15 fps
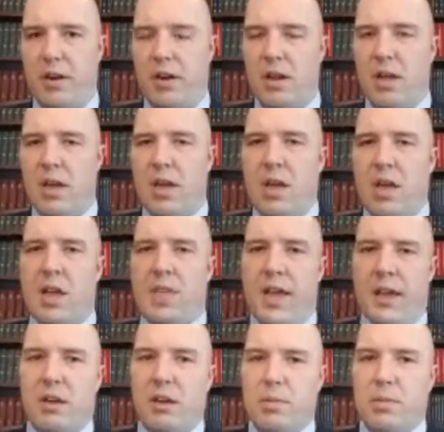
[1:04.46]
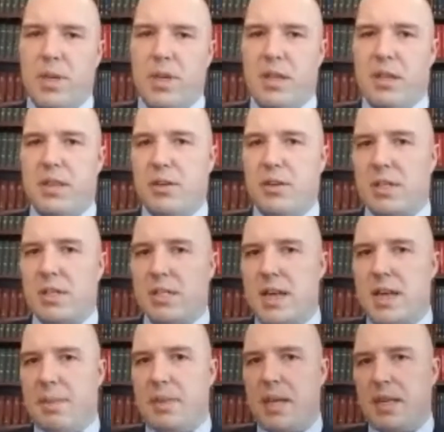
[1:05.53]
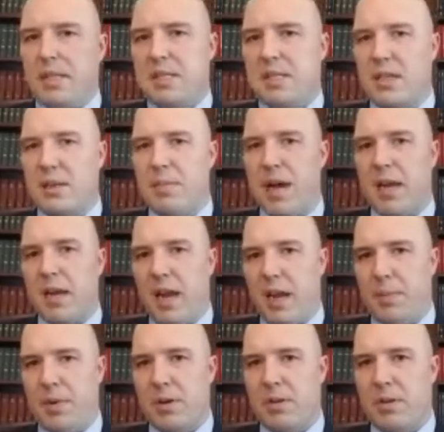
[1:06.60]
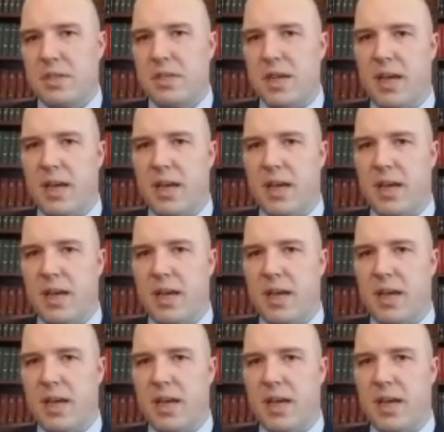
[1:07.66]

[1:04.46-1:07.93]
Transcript: Mm-hmm. And that could be that they're just not being seen by neighbors